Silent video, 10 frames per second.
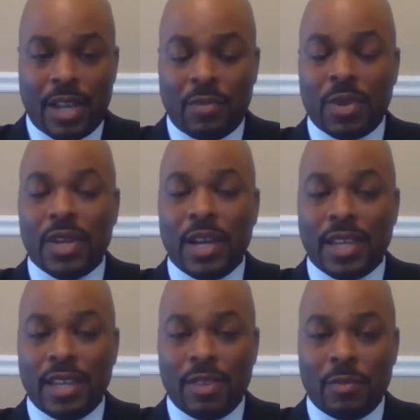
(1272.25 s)
Now, we're
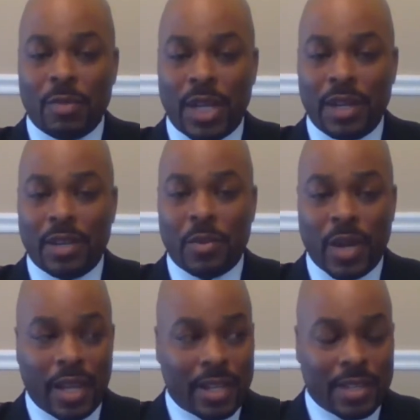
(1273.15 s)
not giving money
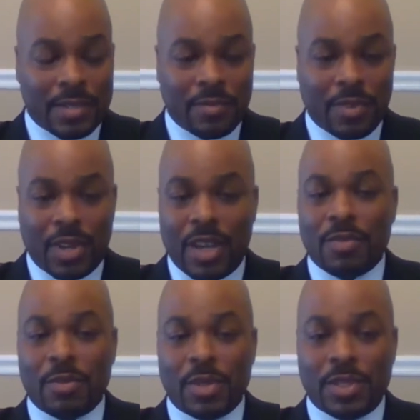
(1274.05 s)
away for
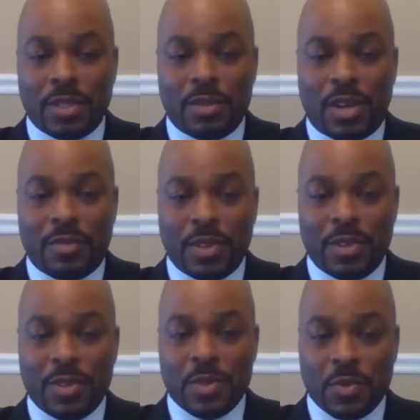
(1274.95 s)
everyone to go off
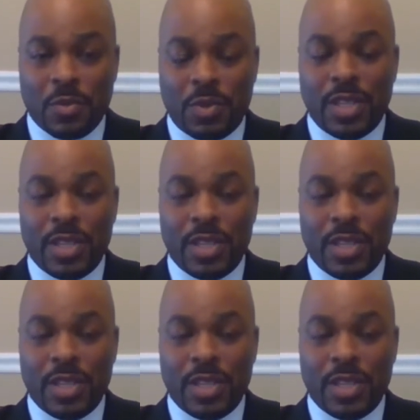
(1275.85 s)
and use.